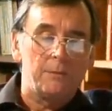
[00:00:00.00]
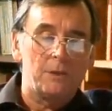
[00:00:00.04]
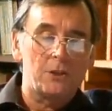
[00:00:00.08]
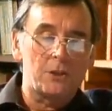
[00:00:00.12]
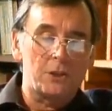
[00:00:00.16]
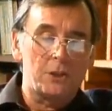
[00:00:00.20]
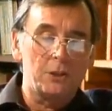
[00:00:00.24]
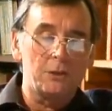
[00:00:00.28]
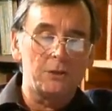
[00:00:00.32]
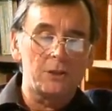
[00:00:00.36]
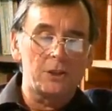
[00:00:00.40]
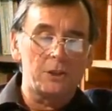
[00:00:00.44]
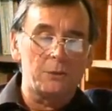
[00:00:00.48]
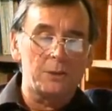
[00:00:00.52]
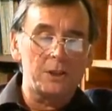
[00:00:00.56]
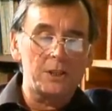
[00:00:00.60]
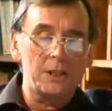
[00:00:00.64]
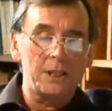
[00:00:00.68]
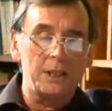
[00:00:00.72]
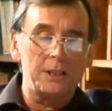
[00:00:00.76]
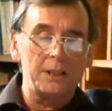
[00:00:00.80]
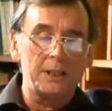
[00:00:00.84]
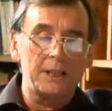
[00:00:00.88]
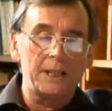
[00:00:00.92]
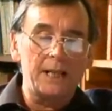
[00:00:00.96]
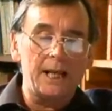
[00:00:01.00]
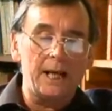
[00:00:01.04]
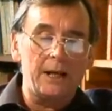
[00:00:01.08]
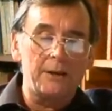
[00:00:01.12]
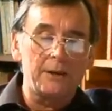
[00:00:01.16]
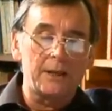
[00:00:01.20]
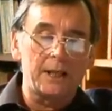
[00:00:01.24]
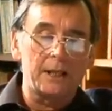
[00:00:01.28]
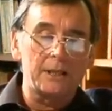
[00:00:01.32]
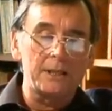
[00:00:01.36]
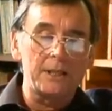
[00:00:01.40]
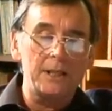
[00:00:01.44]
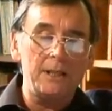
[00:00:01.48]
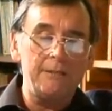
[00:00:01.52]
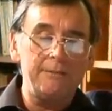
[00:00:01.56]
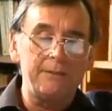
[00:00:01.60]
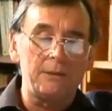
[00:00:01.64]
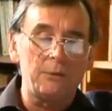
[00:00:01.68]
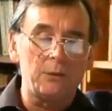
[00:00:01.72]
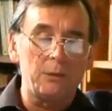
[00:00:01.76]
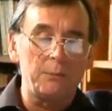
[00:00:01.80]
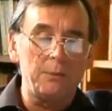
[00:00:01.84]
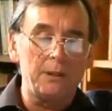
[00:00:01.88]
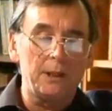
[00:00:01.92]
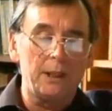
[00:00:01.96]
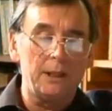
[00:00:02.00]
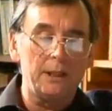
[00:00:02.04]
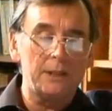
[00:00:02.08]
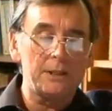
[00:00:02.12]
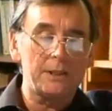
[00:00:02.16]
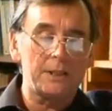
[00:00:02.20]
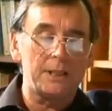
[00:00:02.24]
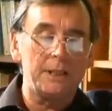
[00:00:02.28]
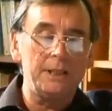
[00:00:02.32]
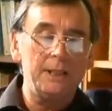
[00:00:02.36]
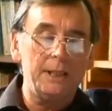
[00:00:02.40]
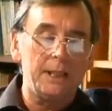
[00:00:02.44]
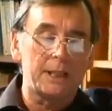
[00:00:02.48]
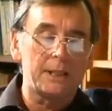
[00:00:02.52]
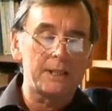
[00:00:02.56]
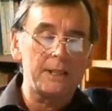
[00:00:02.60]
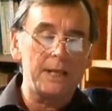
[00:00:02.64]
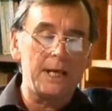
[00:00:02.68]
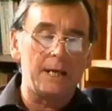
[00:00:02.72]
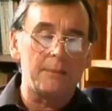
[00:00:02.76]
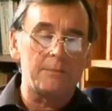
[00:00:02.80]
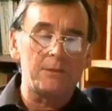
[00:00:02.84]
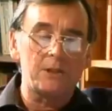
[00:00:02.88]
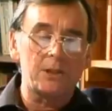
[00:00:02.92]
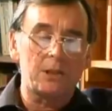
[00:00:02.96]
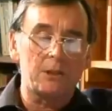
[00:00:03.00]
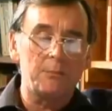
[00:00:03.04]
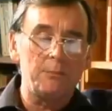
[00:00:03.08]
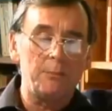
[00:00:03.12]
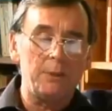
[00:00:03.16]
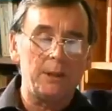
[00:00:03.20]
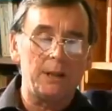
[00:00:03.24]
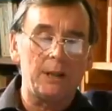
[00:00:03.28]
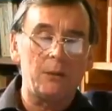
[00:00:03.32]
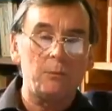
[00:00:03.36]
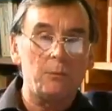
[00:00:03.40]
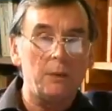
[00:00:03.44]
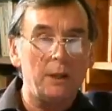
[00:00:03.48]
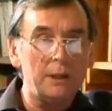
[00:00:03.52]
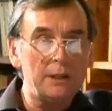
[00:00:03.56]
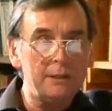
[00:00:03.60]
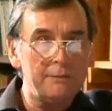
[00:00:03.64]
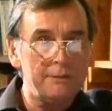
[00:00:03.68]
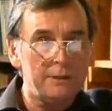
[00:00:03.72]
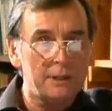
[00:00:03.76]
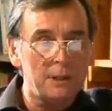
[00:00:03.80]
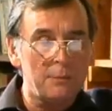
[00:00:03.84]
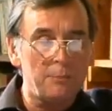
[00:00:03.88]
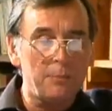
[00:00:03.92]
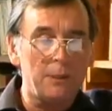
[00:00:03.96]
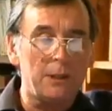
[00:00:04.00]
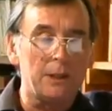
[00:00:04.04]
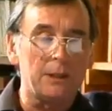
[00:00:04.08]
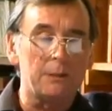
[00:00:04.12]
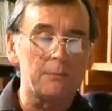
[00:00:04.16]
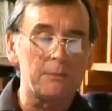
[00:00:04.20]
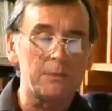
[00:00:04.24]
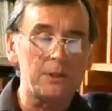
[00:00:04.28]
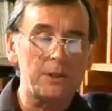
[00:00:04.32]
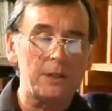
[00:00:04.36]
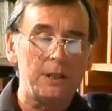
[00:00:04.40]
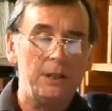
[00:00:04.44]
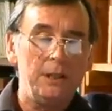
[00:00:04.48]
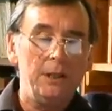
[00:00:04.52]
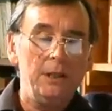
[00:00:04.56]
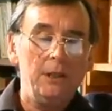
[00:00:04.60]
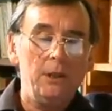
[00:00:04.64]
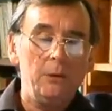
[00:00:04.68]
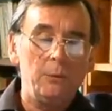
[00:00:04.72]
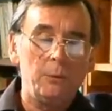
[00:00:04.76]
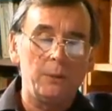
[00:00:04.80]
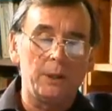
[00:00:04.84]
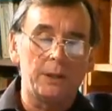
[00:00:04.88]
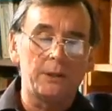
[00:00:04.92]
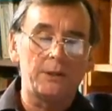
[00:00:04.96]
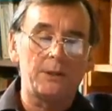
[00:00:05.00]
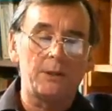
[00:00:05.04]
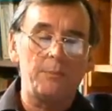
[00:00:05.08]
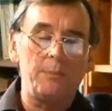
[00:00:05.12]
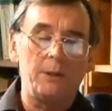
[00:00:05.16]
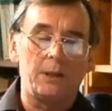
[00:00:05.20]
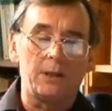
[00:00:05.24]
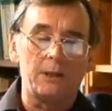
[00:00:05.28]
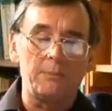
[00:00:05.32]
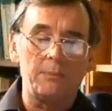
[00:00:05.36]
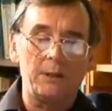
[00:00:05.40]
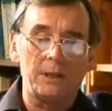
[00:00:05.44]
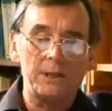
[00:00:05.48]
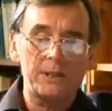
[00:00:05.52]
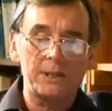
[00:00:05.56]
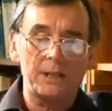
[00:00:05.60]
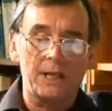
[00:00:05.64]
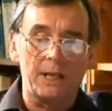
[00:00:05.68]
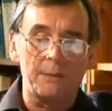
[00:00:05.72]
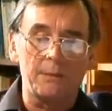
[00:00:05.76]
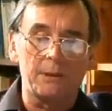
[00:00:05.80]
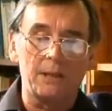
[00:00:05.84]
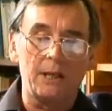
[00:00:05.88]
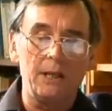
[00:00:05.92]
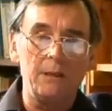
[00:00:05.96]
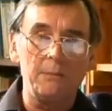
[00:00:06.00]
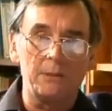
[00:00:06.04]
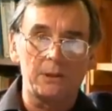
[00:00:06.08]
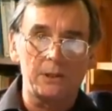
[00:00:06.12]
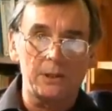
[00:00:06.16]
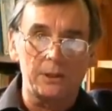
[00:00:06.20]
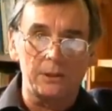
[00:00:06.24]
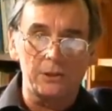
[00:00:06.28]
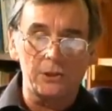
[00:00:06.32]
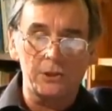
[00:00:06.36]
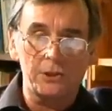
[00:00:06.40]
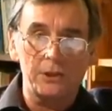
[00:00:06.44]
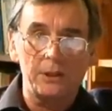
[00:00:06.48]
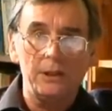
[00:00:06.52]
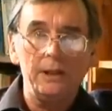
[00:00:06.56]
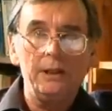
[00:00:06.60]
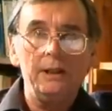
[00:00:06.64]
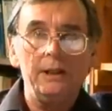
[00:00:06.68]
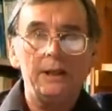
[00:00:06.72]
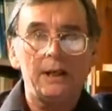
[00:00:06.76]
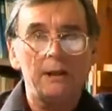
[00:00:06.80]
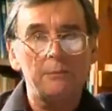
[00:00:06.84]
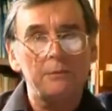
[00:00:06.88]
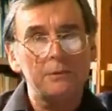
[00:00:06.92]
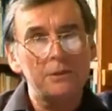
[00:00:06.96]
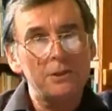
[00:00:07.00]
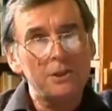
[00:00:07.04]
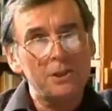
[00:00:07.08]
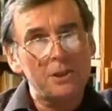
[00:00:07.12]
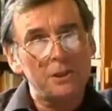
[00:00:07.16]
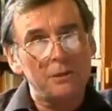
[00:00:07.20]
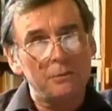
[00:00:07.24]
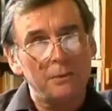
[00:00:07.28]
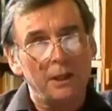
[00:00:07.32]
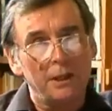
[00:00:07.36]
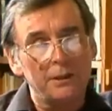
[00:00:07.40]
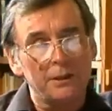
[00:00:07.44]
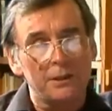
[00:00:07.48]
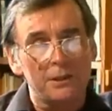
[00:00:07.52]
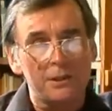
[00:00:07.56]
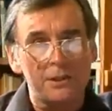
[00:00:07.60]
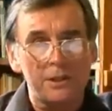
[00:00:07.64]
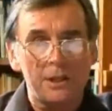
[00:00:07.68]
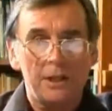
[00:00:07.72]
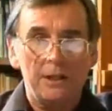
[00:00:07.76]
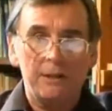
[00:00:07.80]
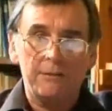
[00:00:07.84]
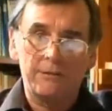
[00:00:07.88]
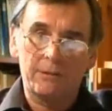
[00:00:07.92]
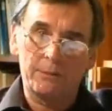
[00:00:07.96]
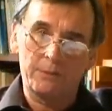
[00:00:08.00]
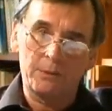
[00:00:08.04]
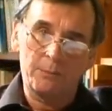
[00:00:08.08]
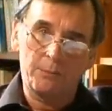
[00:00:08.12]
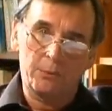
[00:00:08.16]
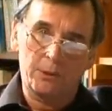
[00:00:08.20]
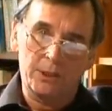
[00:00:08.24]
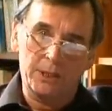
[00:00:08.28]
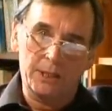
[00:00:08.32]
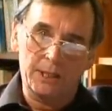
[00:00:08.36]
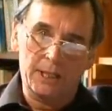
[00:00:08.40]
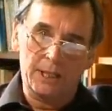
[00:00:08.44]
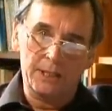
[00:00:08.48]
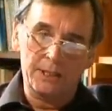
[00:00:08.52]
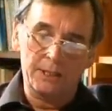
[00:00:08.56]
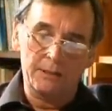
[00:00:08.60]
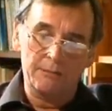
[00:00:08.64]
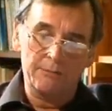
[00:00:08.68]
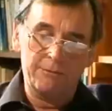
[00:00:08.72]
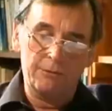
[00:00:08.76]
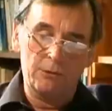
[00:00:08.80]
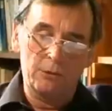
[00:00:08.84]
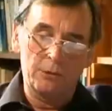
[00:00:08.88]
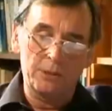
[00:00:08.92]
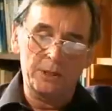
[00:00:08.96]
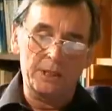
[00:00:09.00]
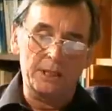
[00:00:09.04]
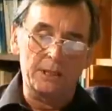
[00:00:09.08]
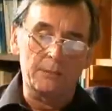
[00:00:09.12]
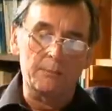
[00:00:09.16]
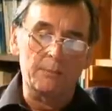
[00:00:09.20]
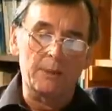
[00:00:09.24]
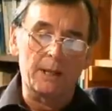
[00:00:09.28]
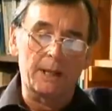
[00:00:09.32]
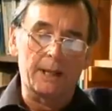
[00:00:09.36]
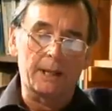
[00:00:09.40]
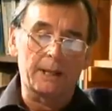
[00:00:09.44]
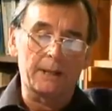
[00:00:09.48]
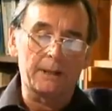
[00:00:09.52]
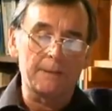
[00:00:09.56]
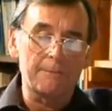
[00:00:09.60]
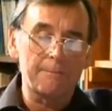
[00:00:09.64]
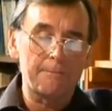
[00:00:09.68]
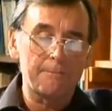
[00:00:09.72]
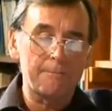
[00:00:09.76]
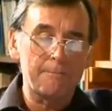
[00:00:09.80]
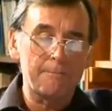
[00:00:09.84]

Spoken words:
Students who are studying Ann Duffy will be asked in the exam to compare one of her poems with a poem by Simon Armitage and with 2 others from the pre-1914 bank.